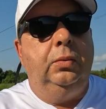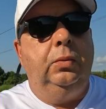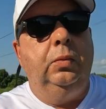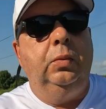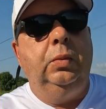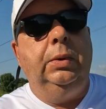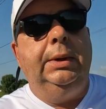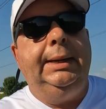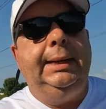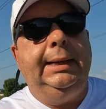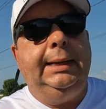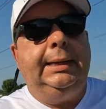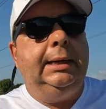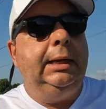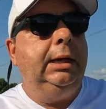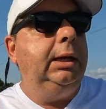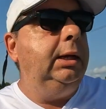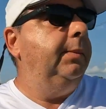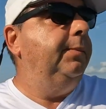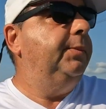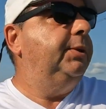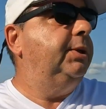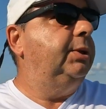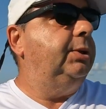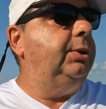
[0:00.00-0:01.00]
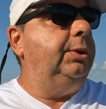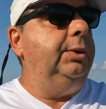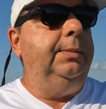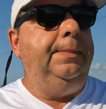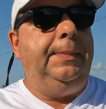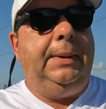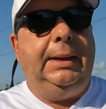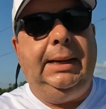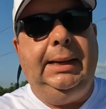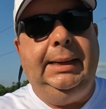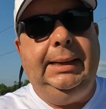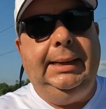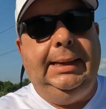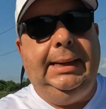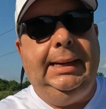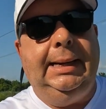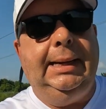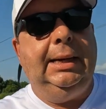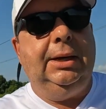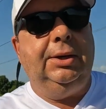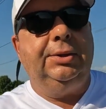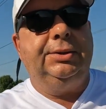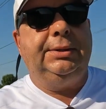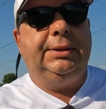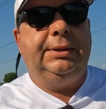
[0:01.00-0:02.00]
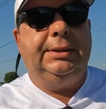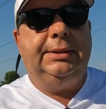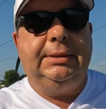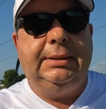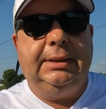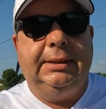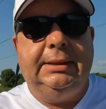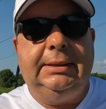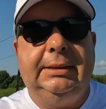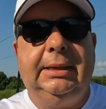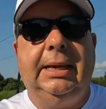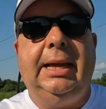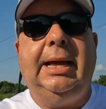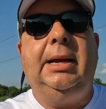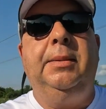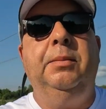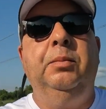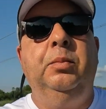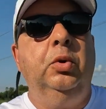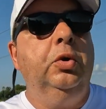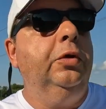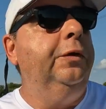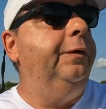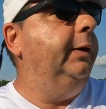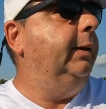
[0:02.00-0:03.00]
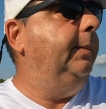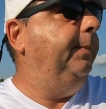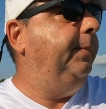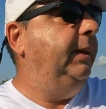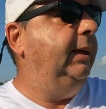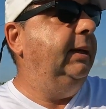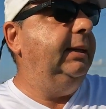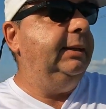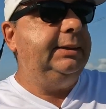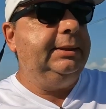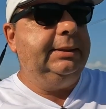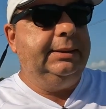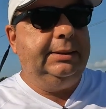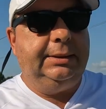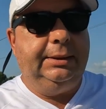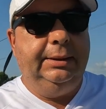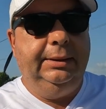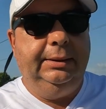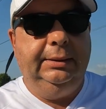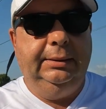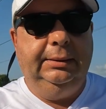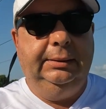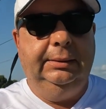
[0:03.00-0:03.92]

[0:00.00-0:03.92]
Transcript: When it comes to buying a house, there's a lot of moving pieces.